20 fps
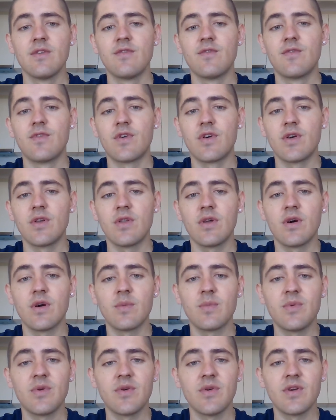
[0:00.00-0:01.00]
for a
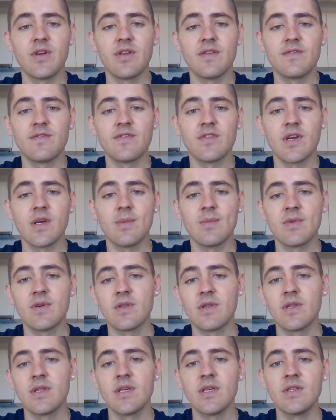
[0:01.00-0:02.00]
long period of time
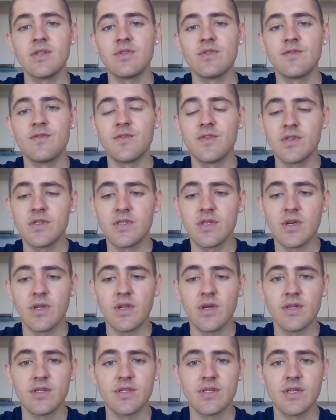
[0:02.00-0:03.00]
could lead to
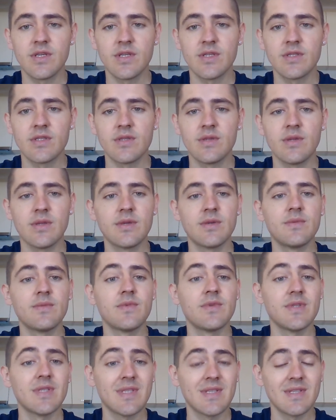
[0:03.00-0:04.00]
physiologic insulin
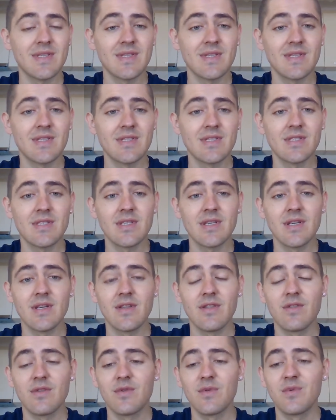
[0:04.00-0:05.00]
resistance
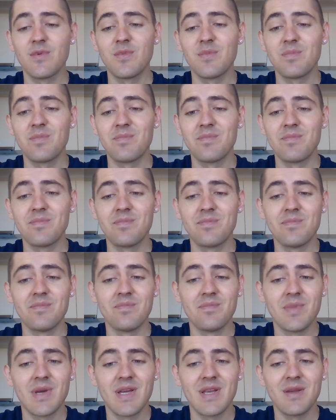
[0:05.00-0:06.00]
through
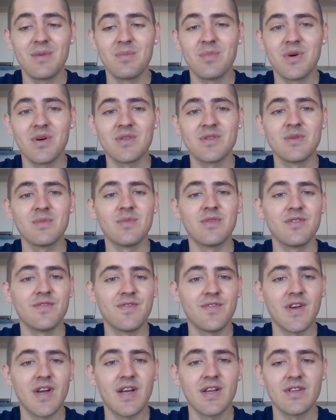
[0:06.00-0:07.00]
many possible
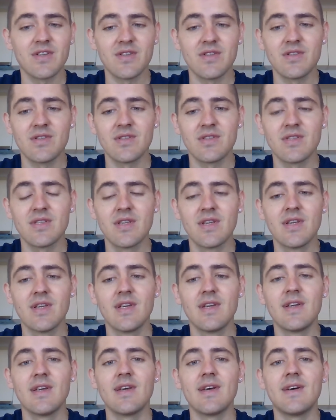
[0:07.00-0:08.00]
factors.
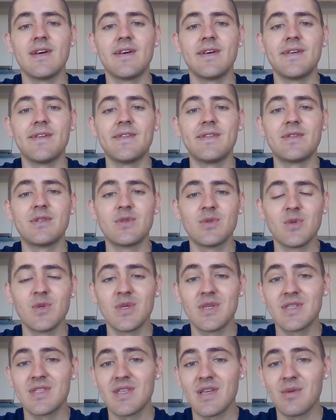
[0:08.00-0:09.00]
Uh, to
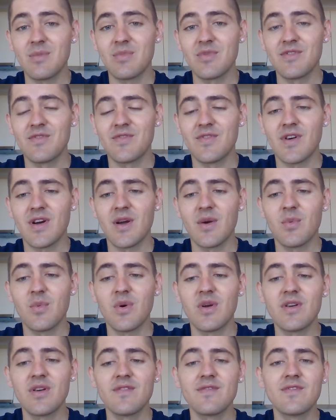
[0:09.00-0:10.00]
exemplify,
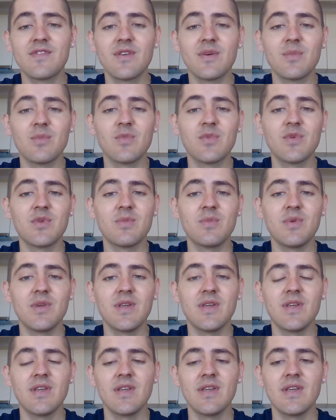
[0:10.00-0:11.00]
one of them would
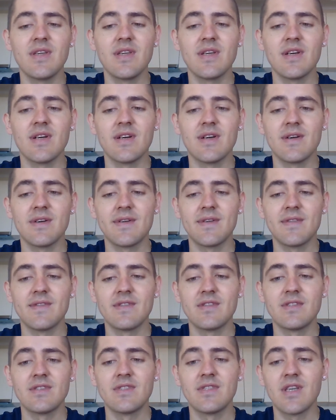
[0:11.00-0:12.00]
be uh,
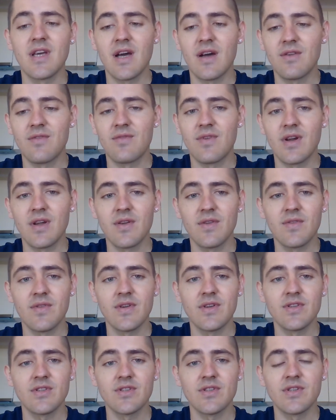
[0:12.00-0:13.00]
the
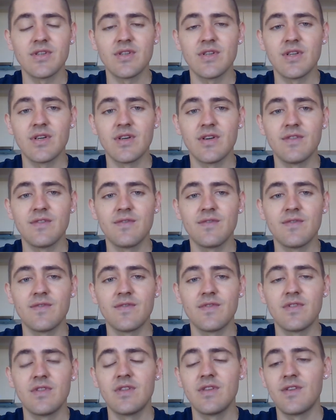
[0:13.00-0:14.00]
downregulation of
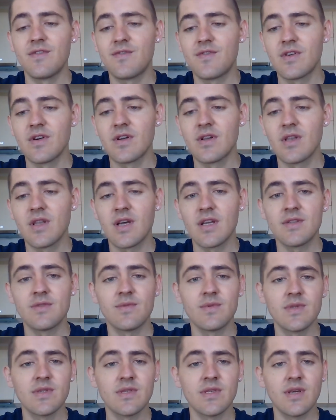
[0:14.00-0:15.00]
different
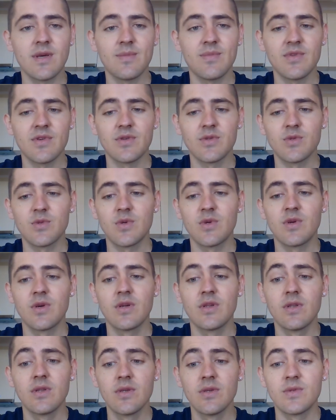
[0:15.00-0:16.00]
glut receptors or
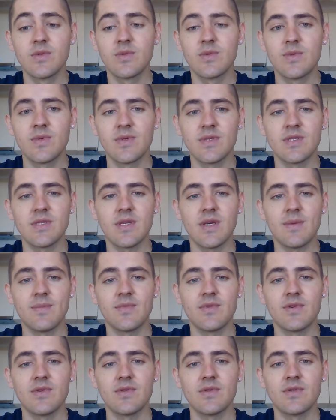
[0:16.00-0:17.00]
GLUT
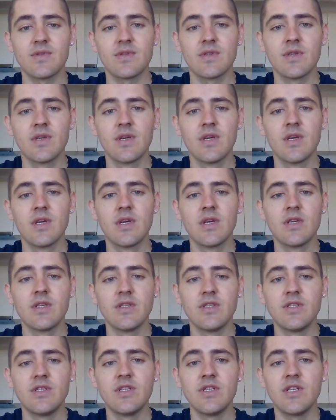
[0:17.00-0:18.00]
receptors,
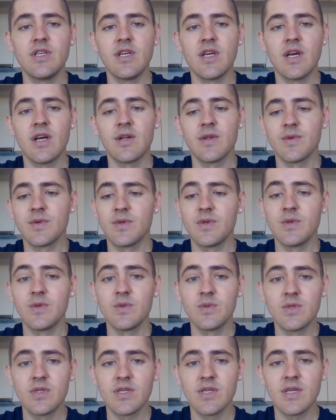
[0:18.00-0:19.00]

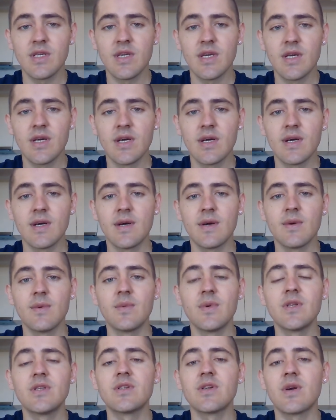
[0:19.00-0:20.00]
GLUT, uh,
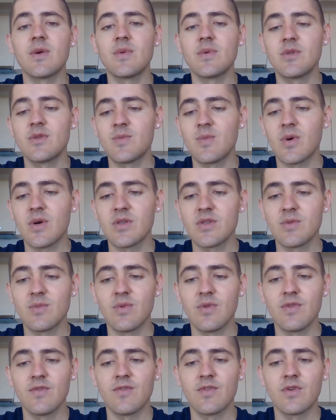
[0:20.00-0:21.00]
which are
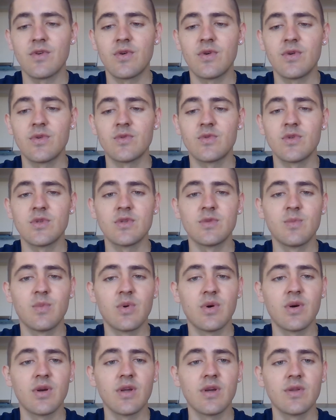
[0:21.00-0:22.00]
responsible for
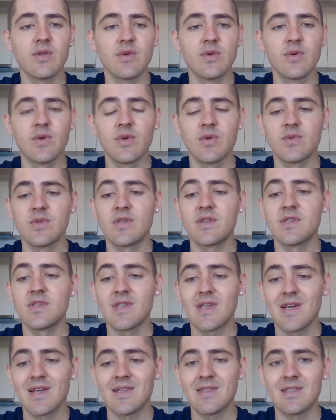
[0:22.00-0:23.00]
transporting glucose
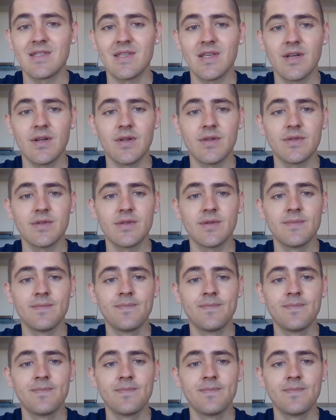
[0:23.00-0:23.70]
inside cells.